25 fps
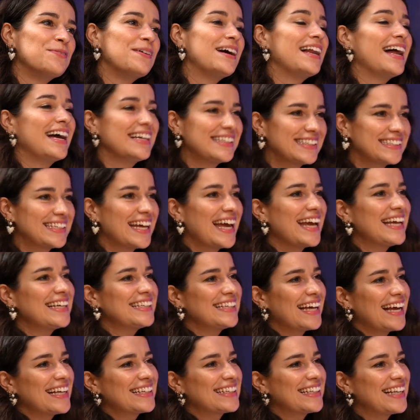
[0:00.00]
Well, I say
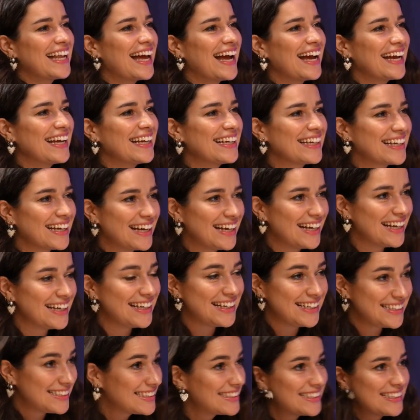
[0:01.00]
that like
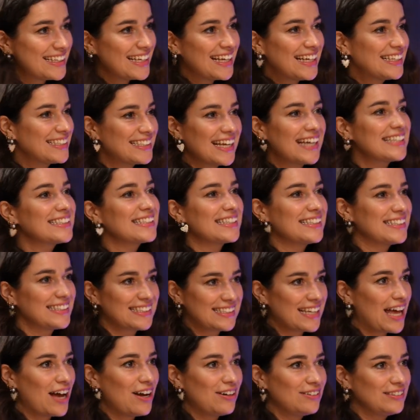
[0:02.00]
it doesn't
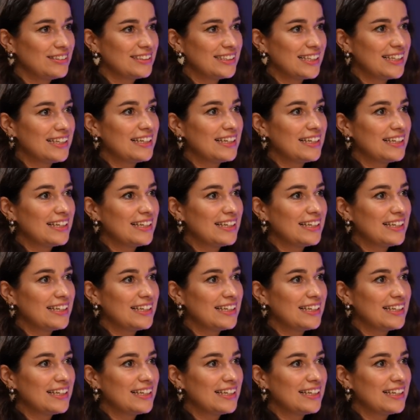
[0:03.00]
sound